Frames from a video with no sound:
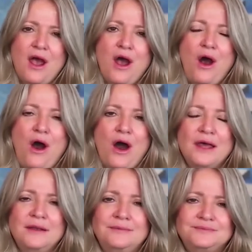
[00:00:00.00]

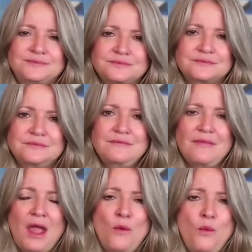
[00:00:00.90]
on
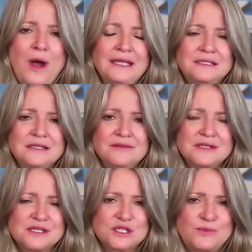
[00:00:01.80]
uh, what the
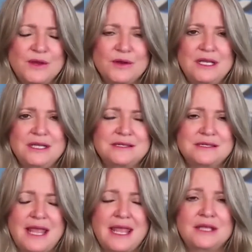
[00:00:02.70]
Spirit is
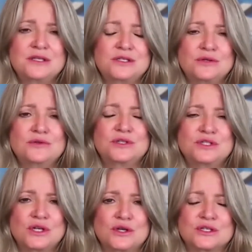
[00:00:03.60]
saying mm. to the
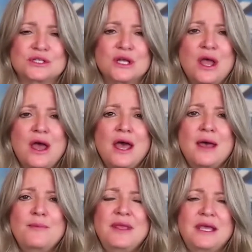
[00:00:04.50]
church,
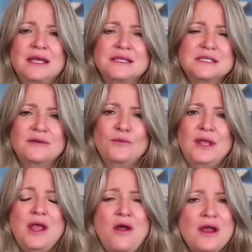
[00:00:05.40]
because
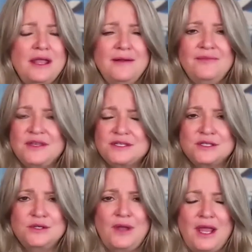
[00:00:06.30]
we are in this
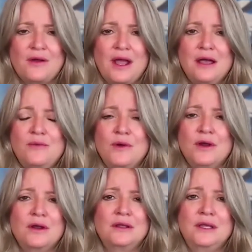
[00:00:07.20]
new era
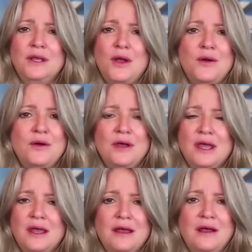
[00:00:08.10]
where, you know,
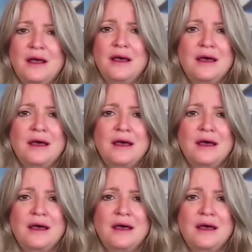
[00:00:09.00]
uh,